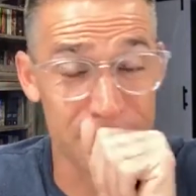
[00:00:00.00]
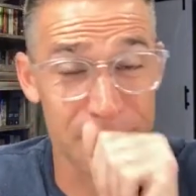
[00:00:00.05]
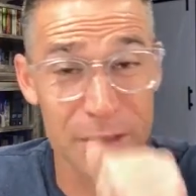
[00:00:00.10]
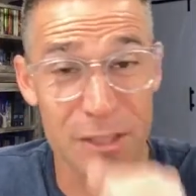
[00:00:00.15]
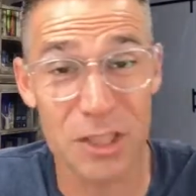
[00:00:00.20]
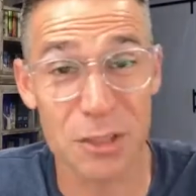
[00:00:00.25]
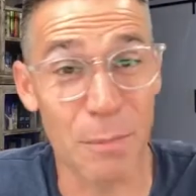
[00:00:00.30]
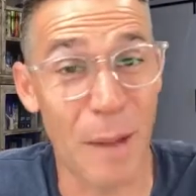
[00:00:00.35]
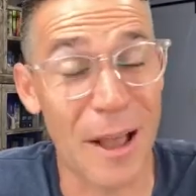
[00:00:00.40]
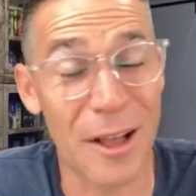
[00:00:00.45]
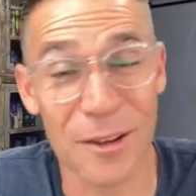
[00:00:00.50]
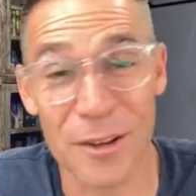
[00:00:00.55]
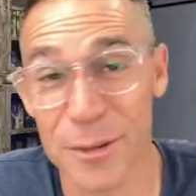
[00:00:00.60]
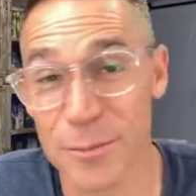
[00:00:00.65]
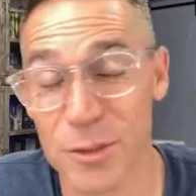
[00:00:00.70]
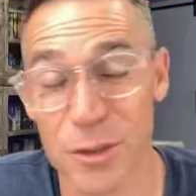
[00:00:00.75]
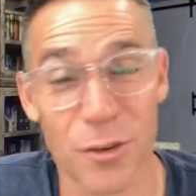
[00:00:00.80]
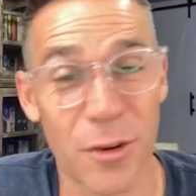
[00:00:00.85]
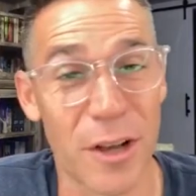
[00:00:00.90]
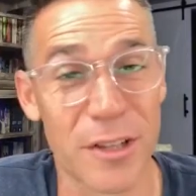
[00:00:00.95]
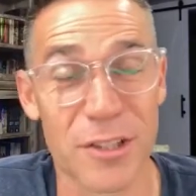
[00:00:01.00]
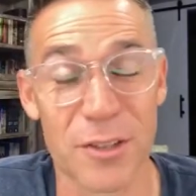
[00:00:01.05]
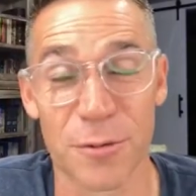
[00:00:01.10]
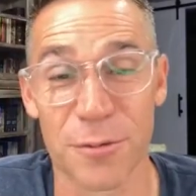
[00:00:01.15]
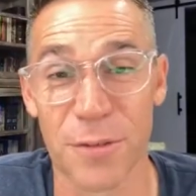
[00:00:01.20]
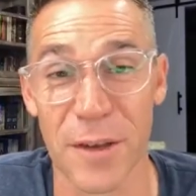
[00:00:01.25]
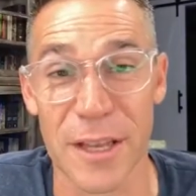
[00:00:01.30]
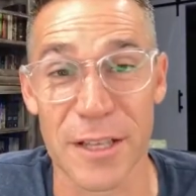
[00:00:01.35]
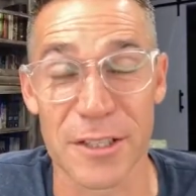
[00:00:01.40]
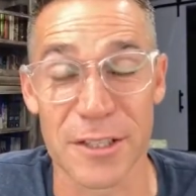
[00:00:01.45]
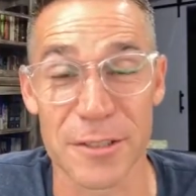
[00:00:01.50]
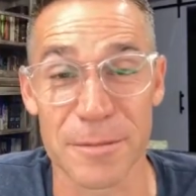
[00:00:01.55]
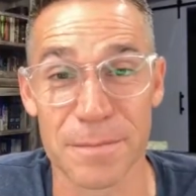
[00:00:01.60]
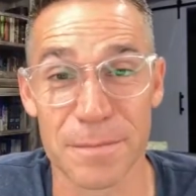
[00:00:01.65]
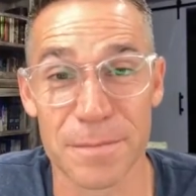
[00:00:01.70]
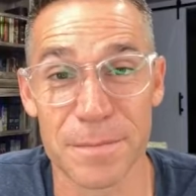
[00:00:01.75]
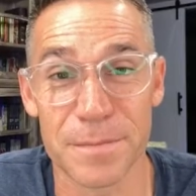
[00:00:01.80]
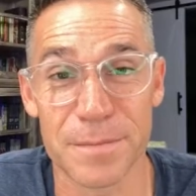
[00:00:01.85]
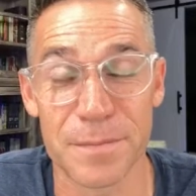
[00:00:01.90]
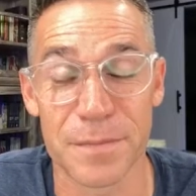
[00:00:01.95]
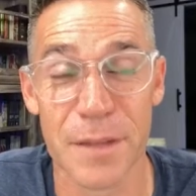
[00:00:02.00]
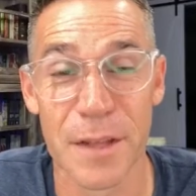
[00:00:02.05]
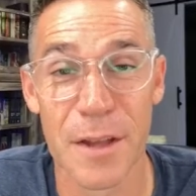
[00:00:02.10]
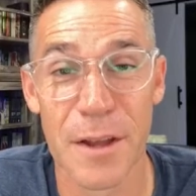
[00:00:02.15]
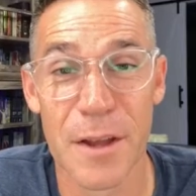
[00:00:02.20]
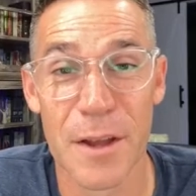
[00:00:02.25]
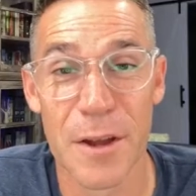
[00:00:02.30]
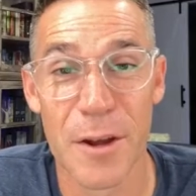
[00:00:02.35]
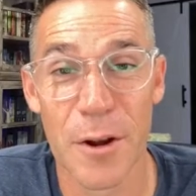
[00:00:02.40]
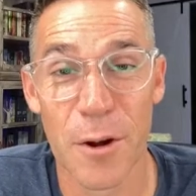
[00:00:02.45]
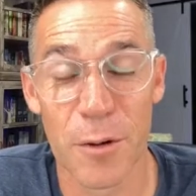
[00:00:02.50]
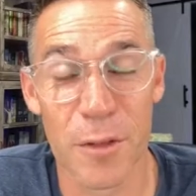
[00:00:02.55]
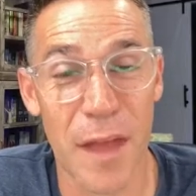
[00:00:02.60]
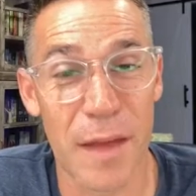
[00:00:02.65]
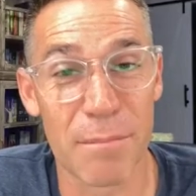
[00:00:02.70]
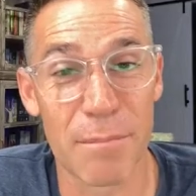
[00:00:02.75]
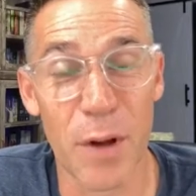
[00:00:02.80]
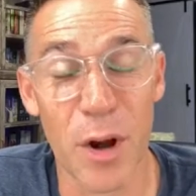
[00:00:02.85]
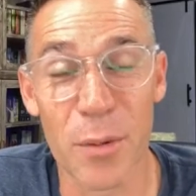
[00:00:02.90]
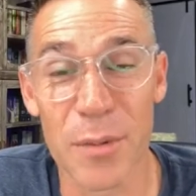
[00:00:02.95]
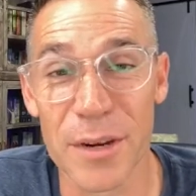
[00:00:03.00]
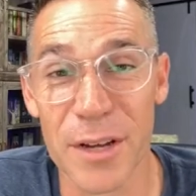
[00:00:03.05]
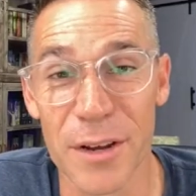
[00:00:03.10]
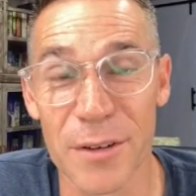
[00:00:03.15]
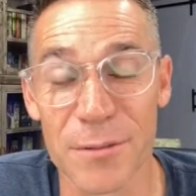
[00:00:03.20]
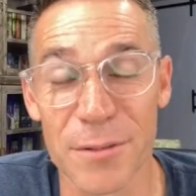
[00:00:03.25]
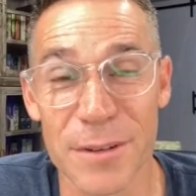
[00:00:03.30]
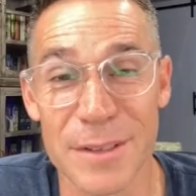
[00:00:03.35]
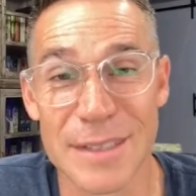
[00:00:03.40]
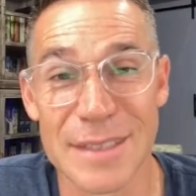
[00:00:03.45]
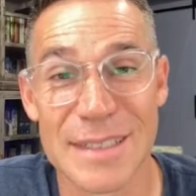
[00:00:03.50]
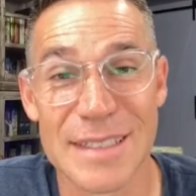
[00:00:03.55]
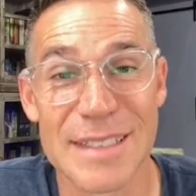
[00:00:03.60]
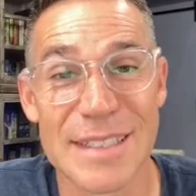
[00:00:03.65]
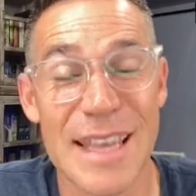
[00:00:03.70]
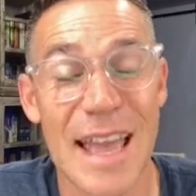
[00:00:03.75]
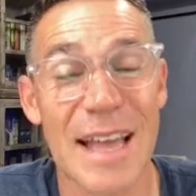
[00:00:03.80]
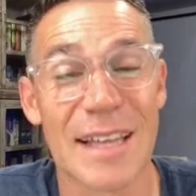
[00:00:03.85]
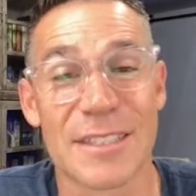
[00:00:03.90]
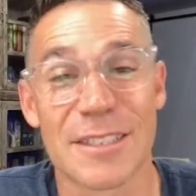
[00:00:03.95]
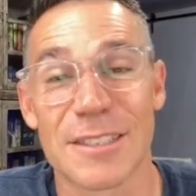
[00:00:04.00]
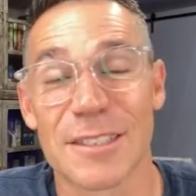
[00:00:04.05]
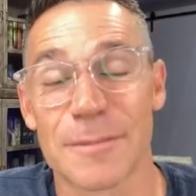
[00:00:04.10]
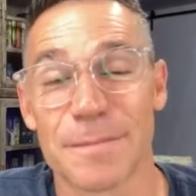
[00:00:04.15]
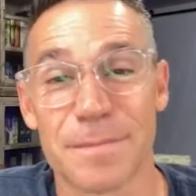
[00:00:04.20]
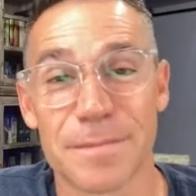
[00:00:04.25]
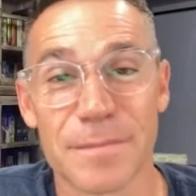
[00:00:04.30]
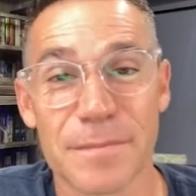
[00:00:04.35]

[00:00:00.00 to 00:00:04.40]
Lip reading: smile comes across your face, or that moment of yes,